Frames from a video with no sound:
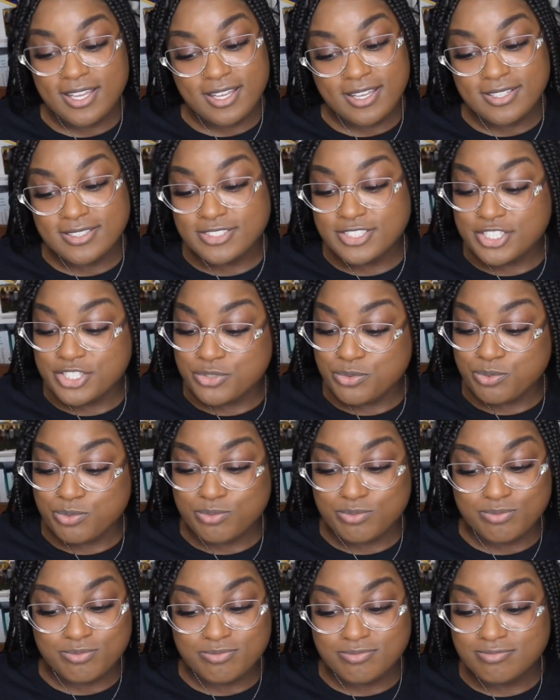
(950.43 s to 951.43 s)
Just,
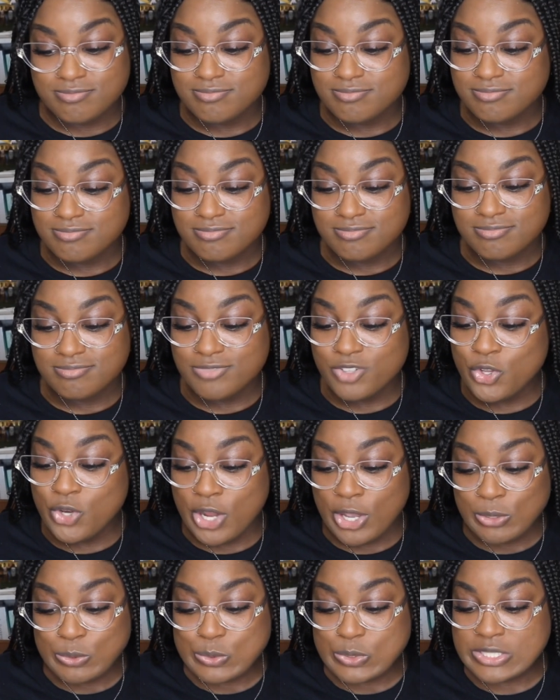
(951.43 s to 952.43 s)

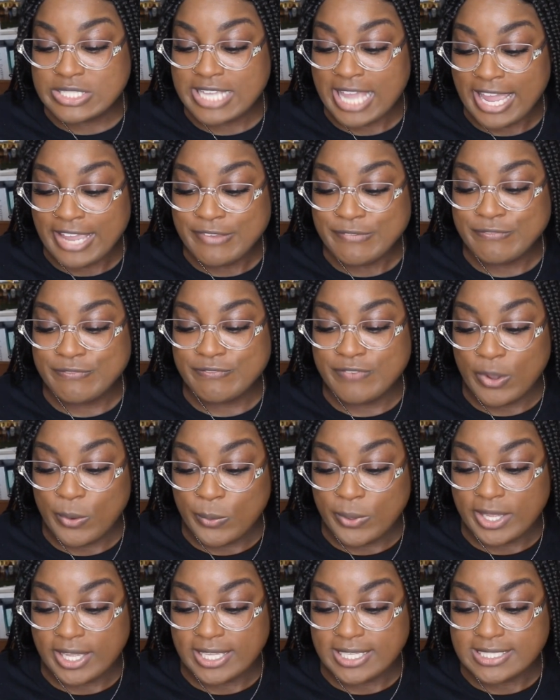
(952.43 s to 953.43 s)
stay
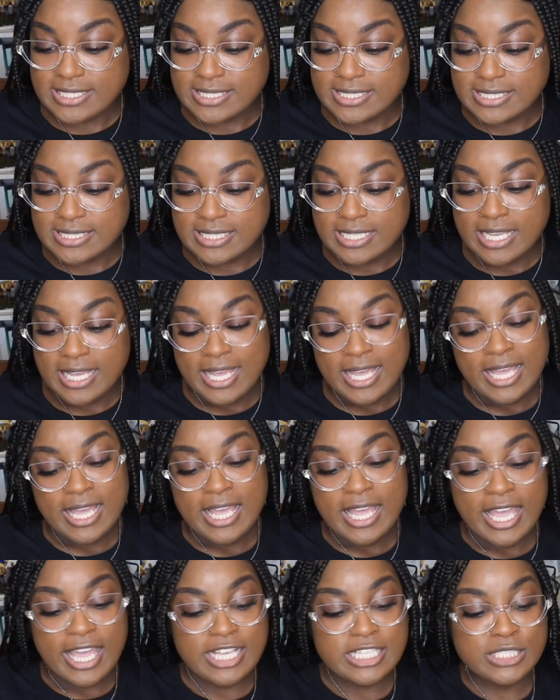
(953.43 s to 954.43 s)
focused.
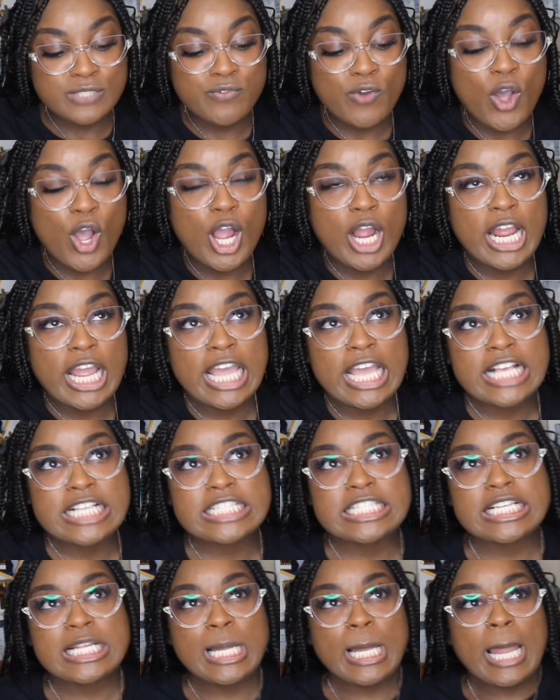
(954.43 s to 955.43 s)
As far as
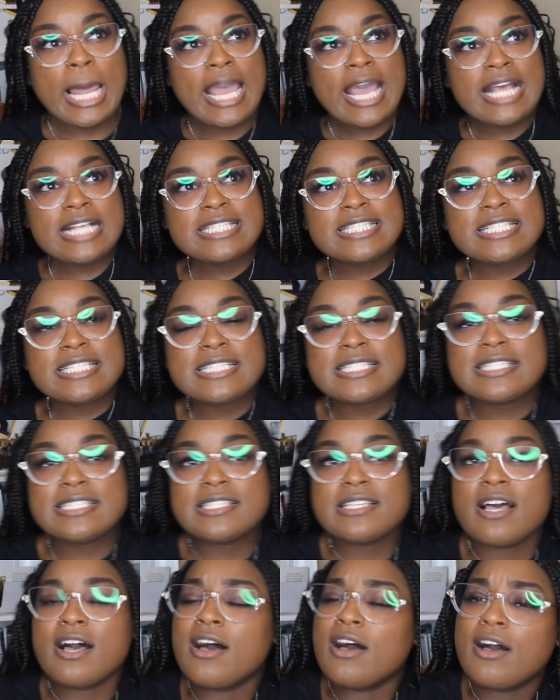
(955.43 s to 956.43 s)
classes,
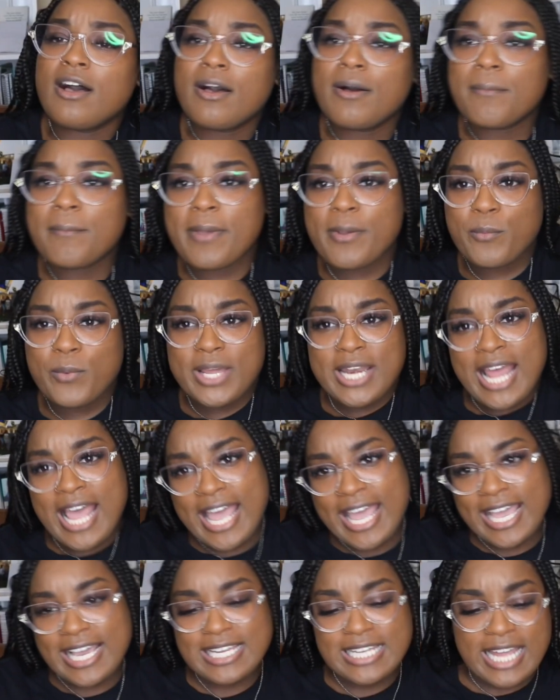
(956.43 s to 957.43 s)
when I
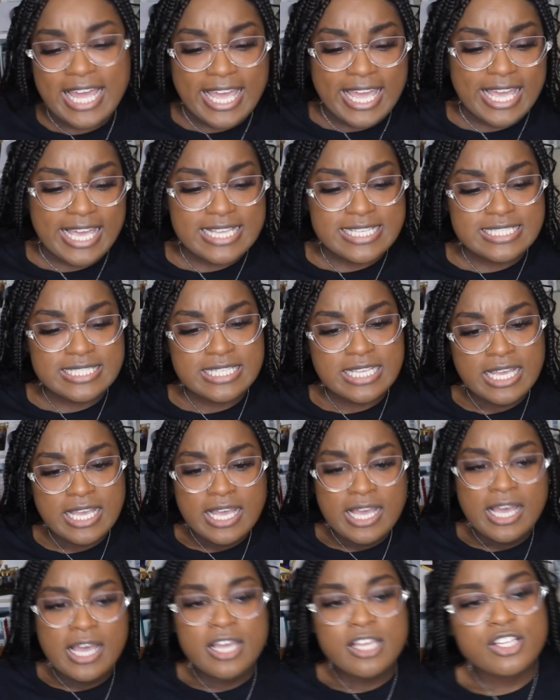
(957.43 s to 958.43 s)
had class
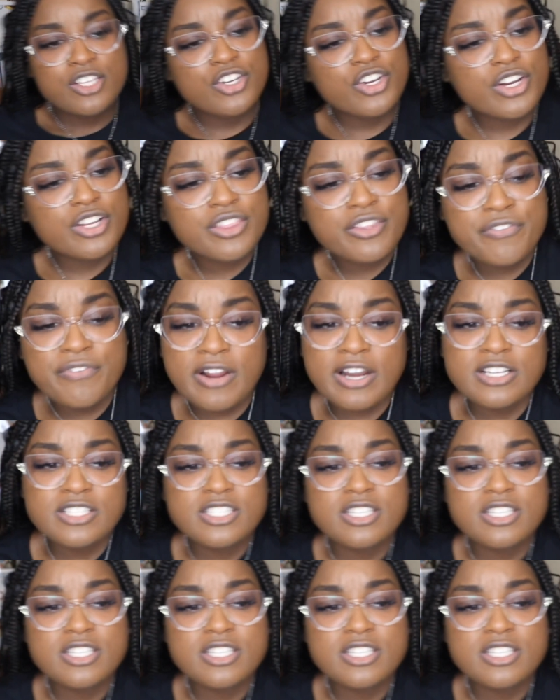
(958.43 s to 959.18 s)
during the first